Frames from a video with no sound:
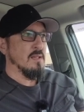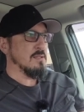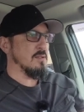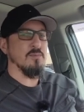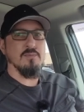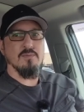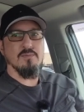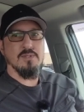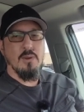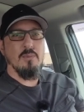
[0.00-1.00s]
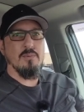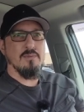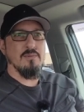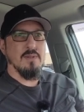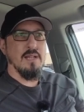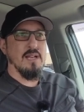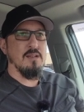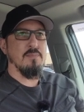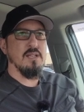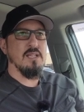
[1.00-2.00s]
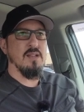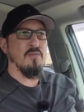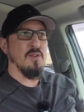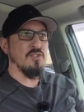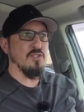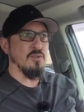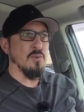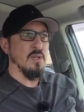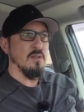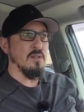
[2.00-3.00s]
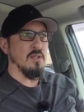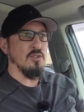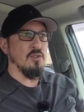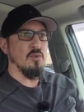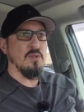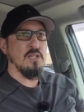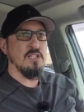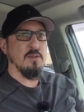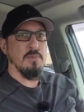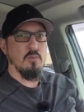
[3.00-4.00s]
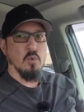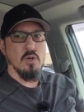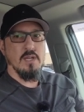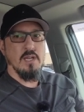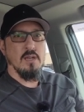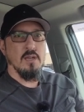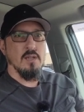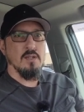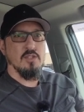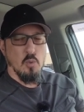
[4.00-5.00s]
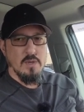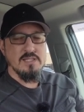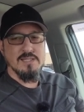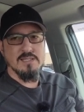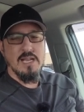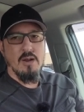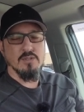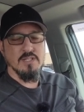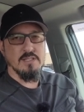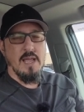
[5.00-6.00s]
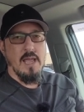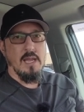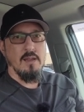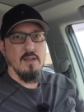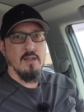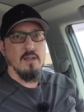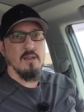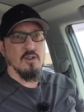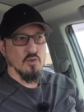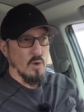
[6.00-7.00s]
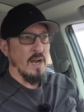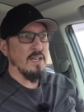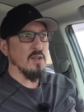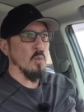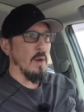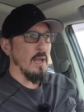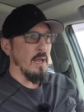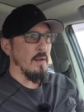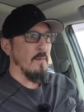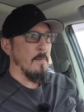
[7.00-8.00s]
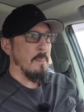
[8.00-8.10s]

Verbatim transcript: So, don't let anybody convince you that you need to be working 26 hours a day, grinding away,